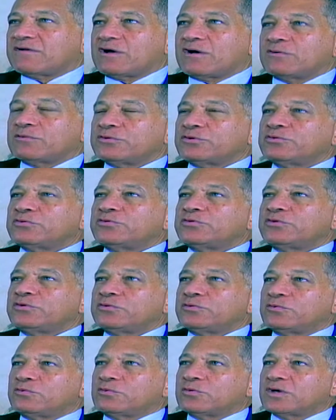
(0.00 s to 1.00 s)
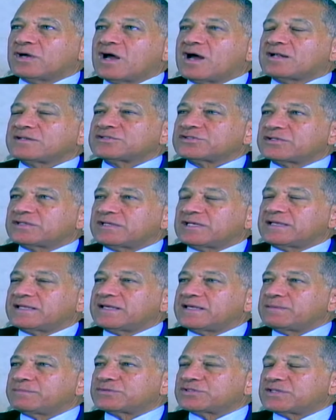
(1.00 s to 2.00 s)
how do you constantly
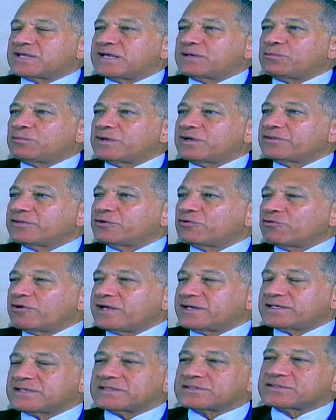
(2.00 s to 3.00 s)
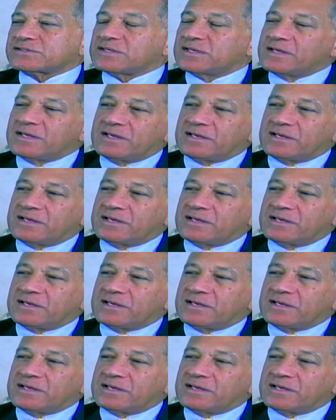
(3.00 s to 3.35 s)
keep saying we are the greatest?